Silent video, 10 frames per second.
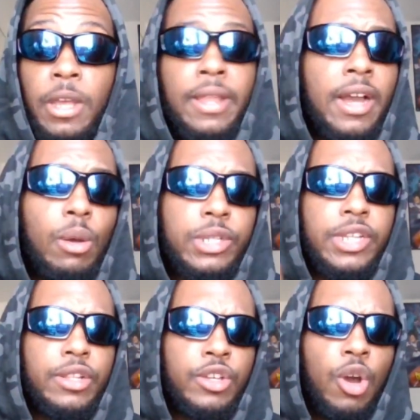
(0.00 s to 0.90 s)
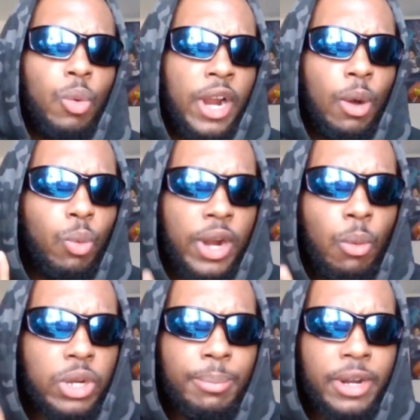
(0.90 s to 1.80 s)
Like I was telling y'all when I
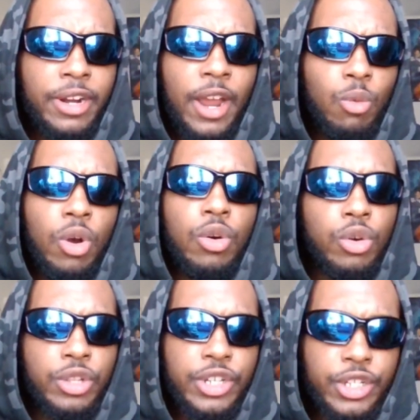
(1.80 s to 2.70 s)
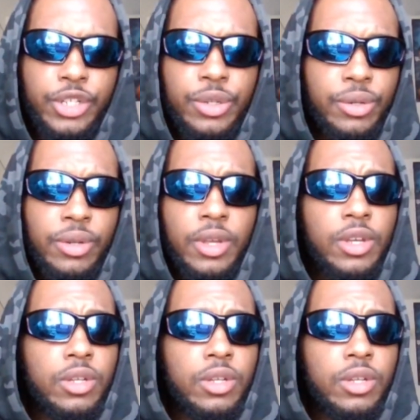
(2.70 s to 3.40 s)
went to Monday Night Raw early this year,